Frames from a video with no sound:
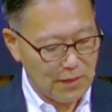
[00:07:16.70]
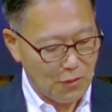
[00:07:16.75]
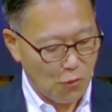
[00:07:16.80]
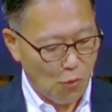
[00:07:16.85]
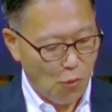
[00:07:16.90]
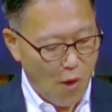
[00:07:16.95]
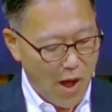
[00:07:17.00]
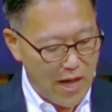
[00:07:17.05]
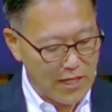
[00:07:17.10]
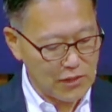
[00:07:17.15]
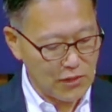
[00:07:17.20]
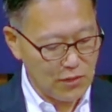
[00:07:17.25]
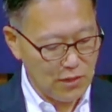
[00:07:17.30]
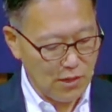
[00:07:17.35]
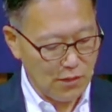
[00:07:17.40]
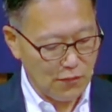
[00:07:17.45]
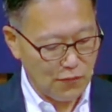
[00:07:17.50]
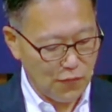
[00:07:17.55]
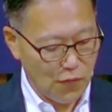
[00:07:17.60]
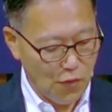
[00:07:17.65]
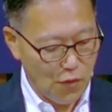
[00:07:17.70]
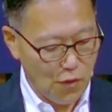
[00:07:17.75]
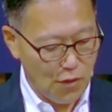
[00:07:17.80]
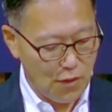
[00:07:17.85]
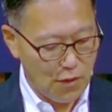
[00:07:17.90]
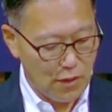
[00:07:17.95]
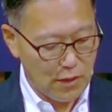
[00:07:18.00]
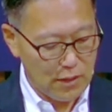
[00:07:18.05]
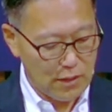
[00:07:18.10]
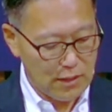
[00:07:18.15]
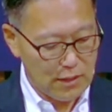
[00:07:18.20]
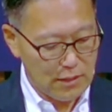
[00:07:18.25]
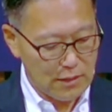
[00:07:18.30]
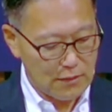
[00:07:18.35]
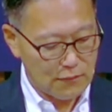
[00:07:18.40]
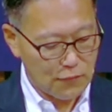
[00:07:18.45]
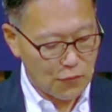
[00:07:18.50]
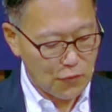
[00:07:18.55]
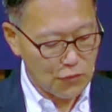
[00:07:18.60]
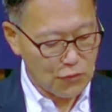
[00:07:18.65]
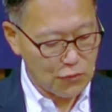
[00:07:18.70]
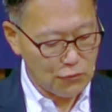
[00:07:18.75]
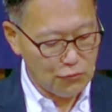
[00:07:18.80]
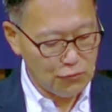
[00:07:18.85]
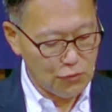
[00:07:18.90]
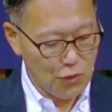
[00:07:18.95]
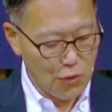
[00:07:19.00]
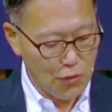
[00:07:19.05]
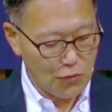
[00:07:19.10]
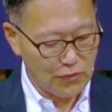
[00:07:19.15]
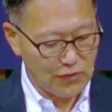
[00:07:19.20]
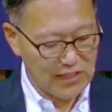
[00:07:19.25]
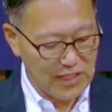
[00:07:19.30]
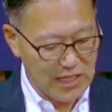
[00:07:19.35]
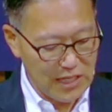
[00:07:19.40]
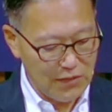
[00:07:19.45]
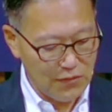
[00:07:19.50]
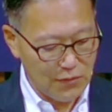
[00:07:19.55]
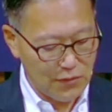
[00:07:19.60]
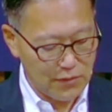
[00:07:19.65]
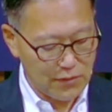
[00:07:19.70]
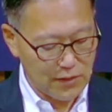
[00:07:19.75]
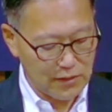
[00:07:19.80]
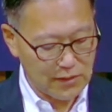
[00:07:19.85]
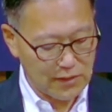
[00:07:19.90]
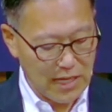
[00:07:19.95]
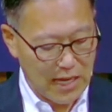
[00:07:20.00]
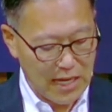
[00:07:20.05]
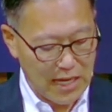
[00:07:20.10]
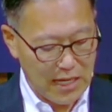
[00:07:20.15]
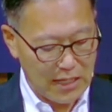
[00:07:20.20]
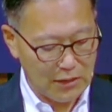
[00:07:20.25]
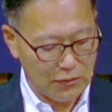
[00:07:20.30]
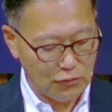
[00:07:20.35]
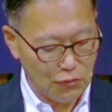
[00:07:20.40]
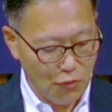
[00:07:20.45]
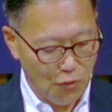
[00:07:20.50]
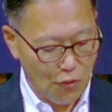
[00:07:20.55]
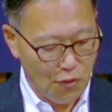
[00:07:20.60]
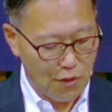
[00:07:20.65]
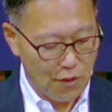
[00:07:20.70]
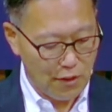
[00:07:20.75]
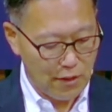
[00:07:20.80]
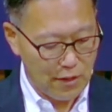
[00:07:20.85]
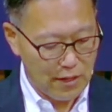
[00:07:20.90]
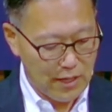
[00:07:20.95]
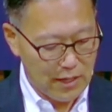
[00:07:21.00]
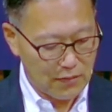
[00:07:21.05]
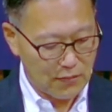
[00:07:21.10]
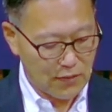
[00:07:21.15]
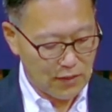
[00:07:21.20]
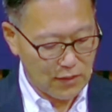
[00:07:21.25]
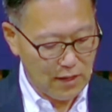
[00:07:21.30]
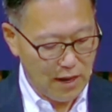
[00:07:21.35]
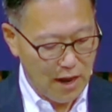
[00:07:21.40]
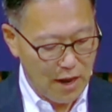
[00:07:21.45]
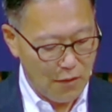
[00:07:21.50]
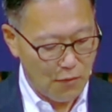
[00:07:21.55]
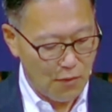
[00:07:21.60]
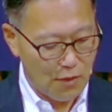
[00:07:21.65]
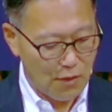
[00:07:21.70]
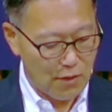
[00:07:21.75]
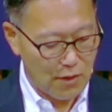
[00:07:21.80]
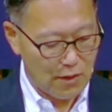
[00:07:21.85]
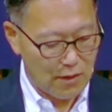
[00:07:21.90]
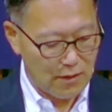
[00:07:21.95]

Watch therefore, for you know neither the day nor the hour.